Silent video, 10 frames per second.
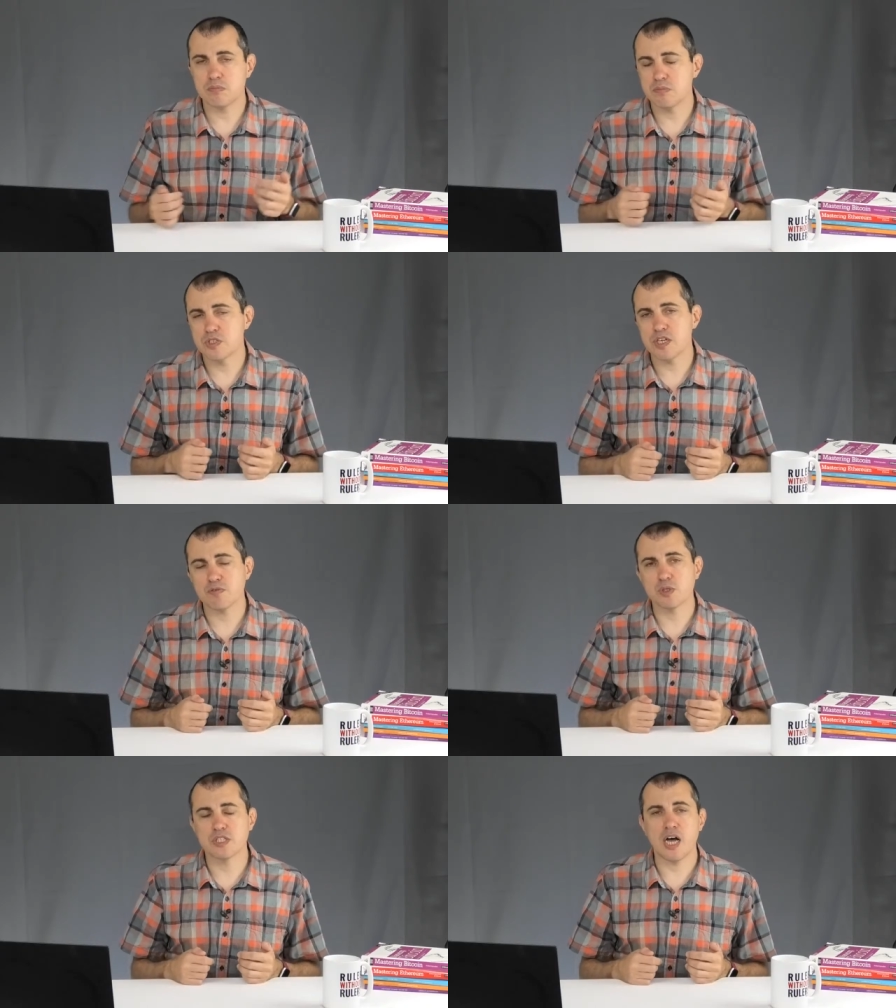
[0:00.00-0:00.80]

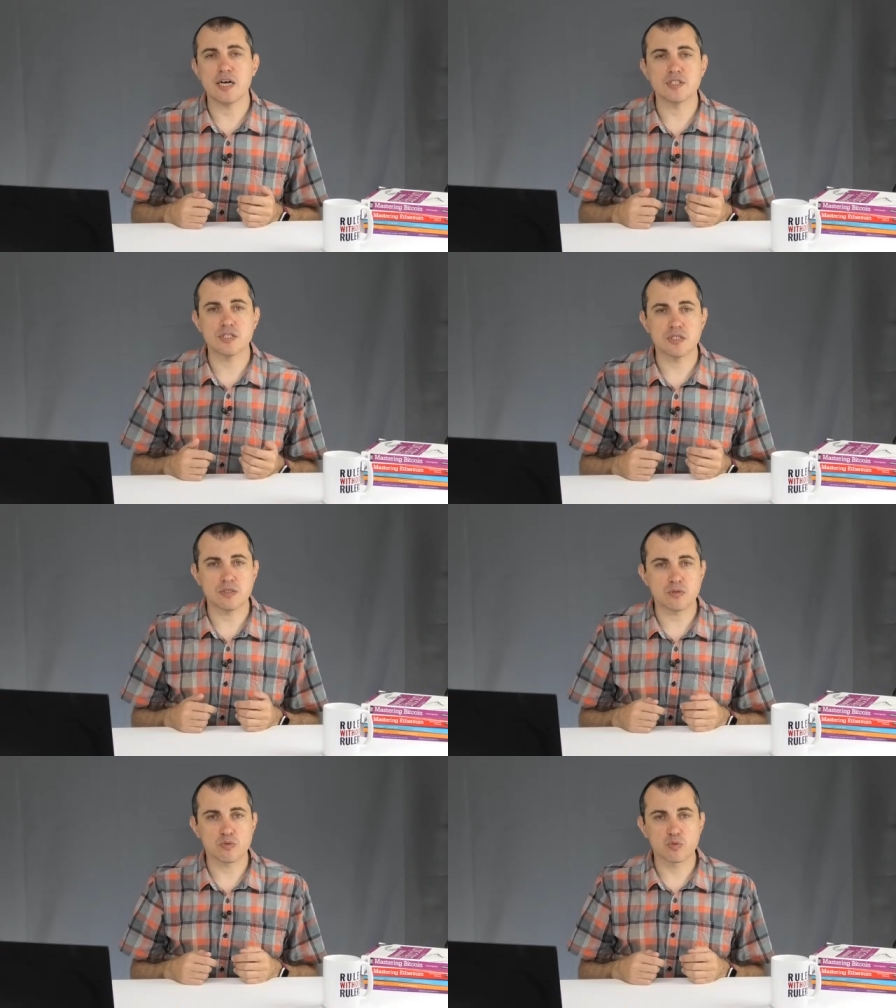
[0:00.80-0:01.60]
several
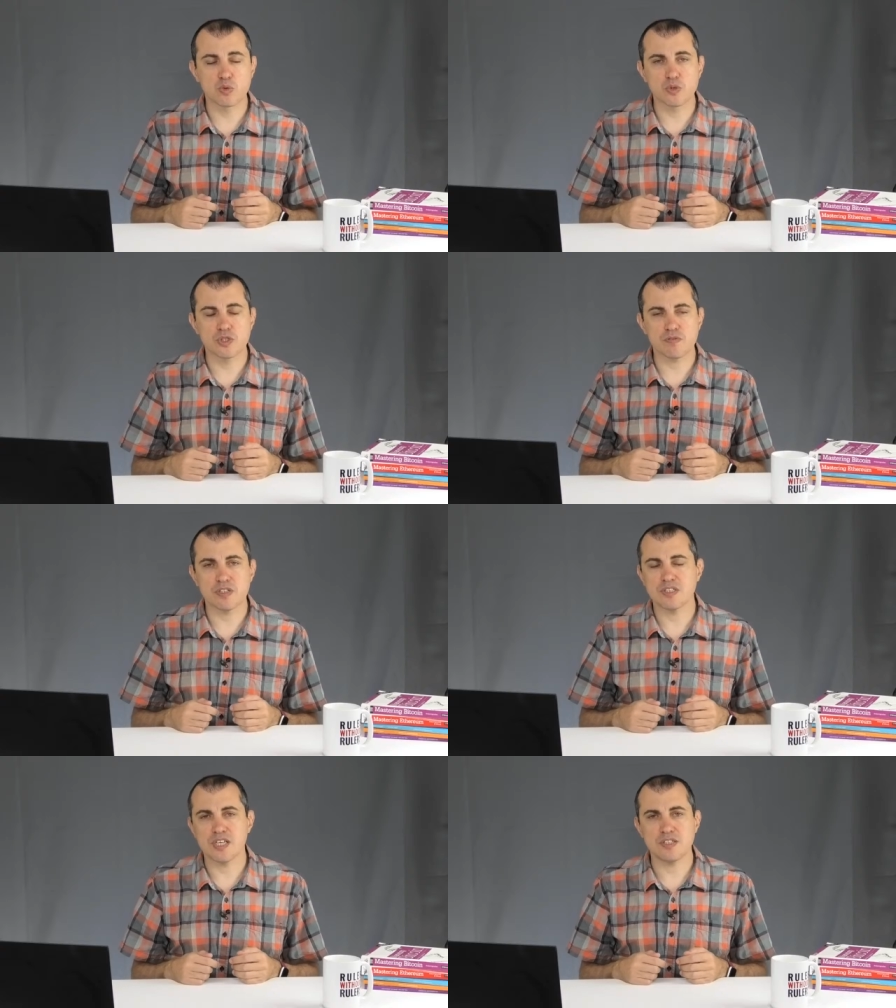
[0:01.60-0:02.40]
dozen rules of
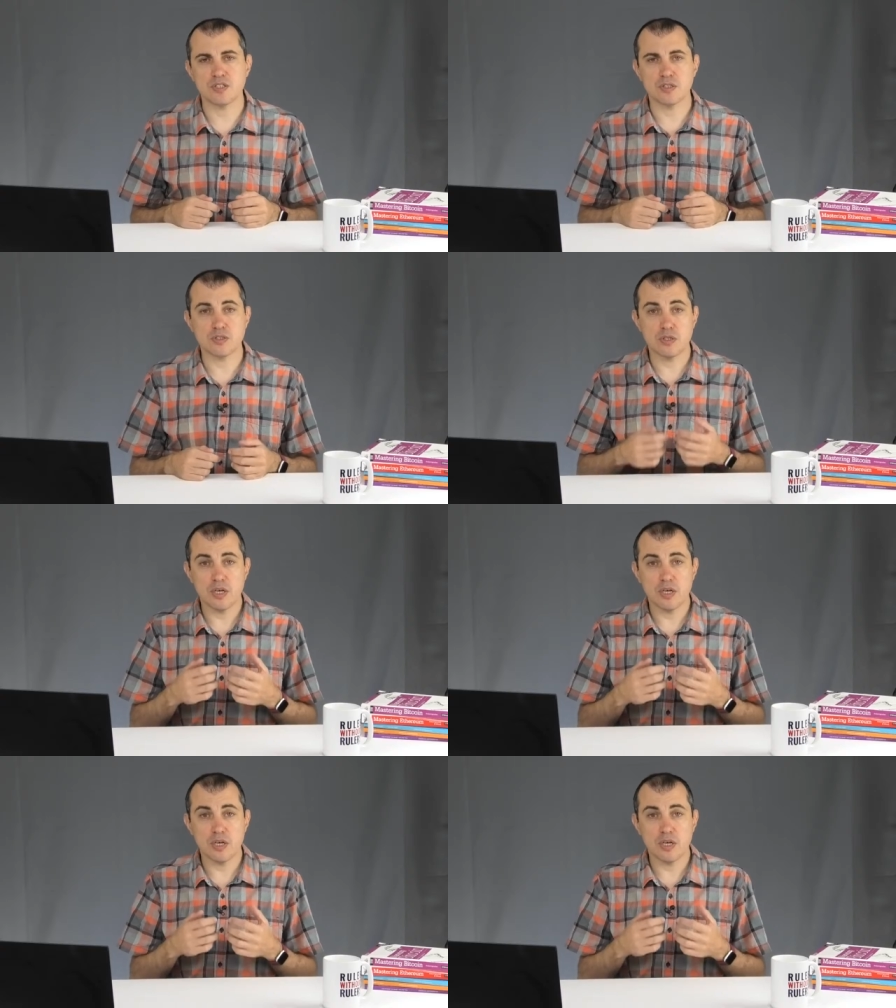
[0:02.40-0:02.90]
consensus.